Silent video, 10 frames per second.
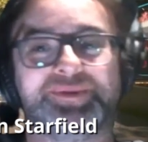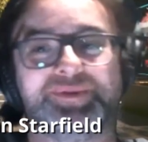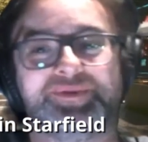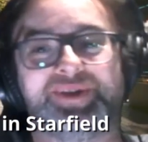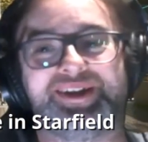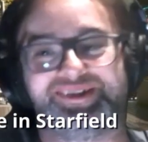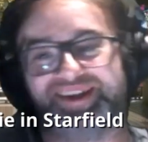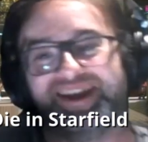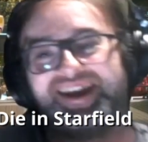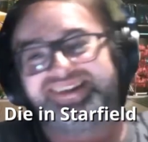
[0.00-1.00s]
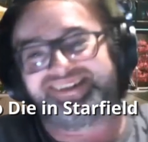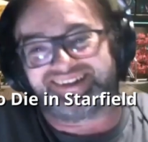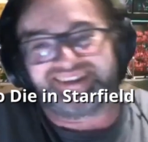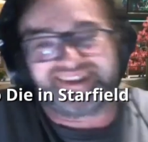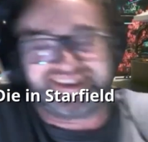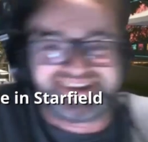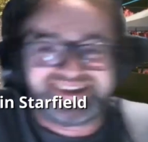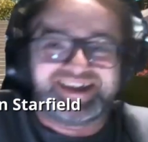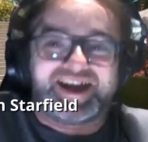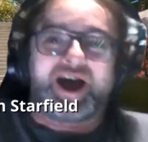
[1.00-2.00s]
been released yet.
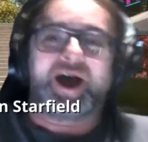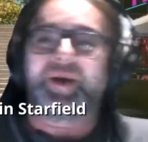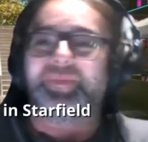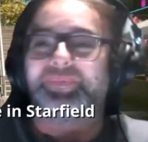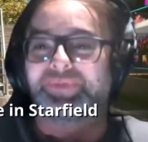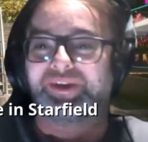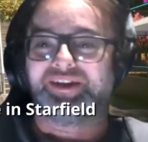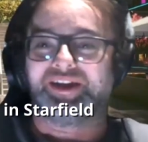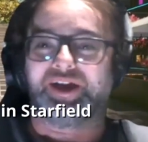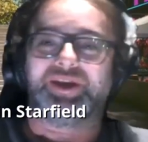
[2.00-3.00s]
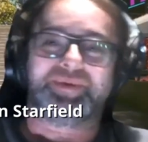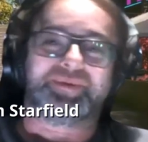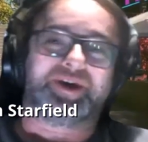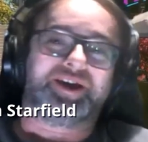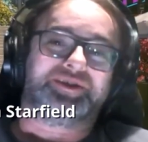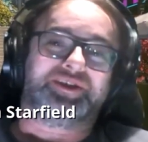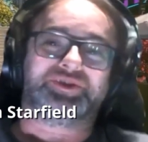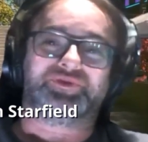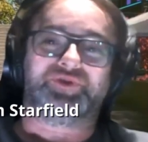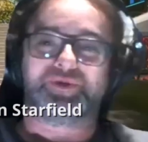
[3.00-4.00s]
Um, now keep in mind that this
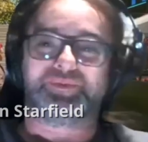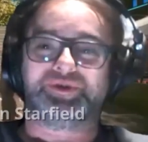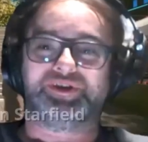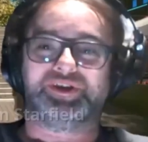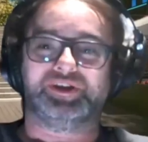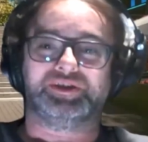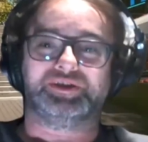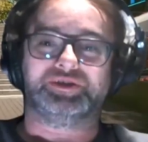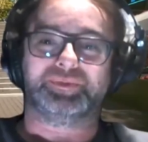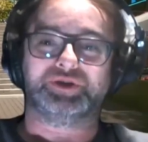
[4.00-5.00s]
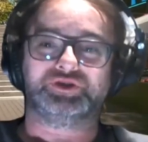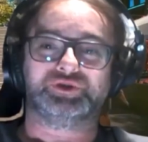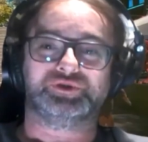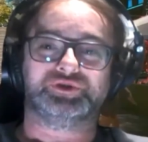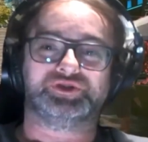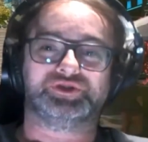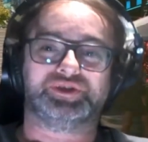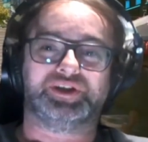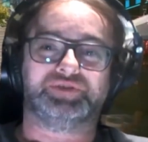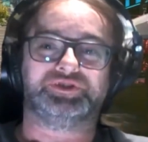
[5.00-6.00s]
film, that the mod tools
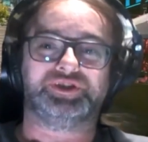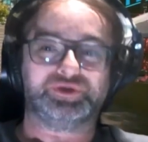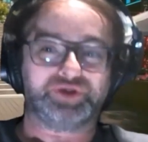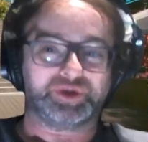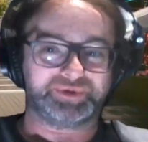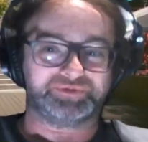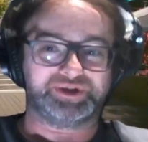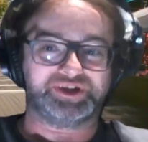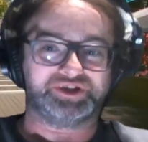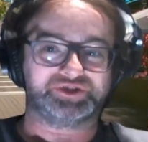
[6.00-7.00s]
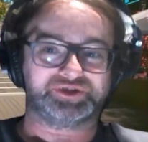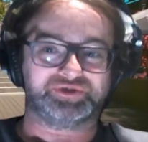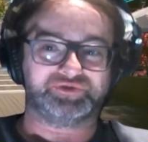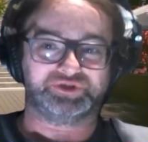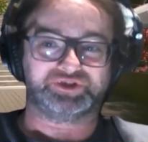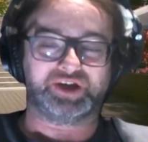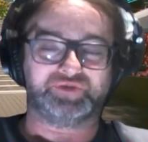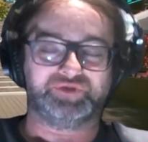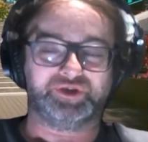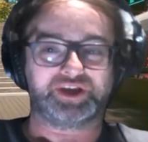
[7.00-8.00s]
have still not been released for
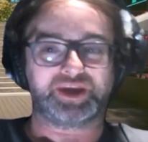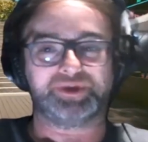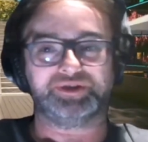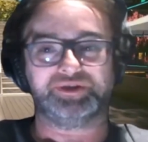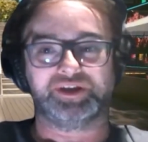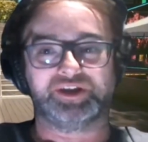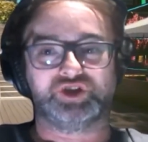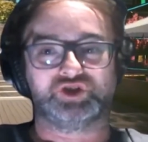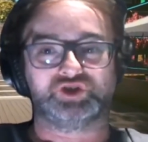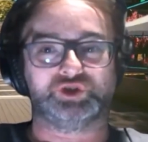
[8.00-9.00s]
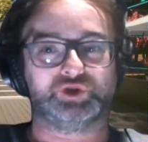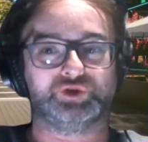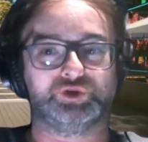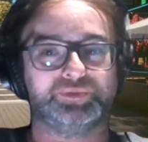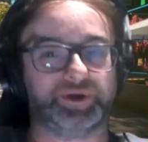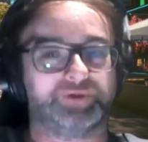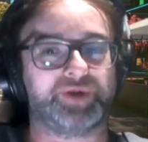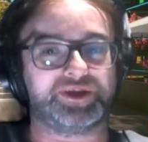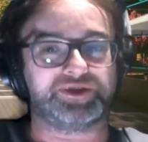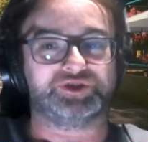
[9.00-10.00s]
Starfield. They're coming soon, but
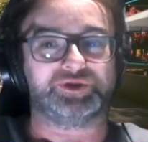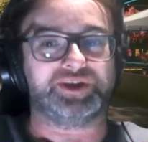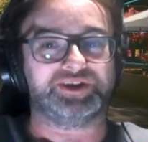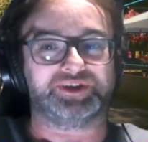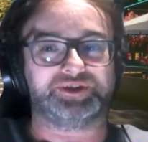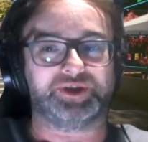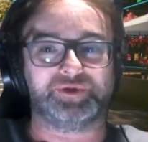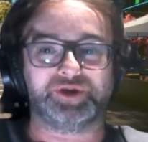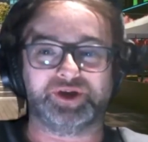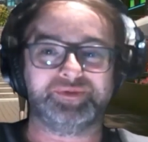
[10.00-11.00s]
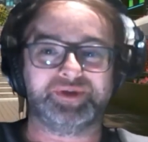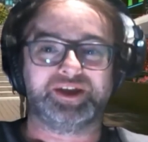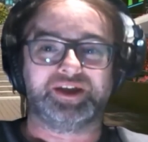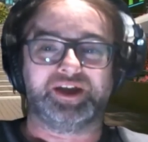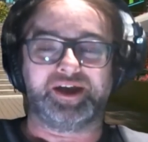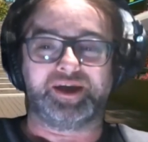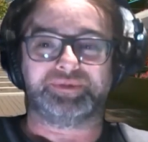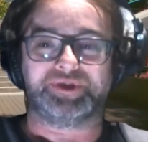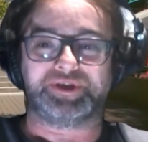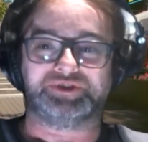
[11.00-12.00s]
when soon is, I don't know. Um,
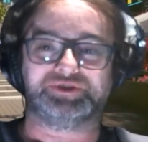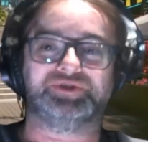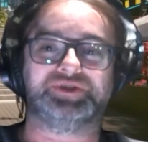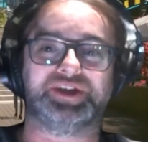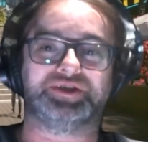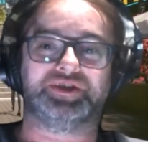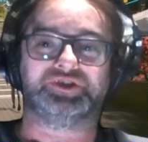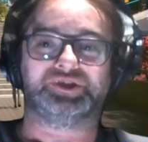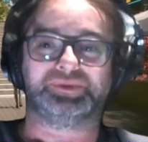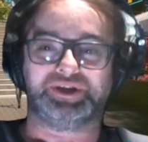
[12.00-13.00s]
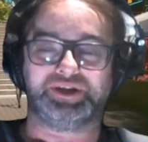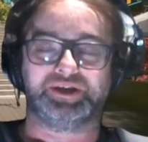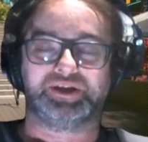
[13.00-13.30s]
Bethesda said that there's going to be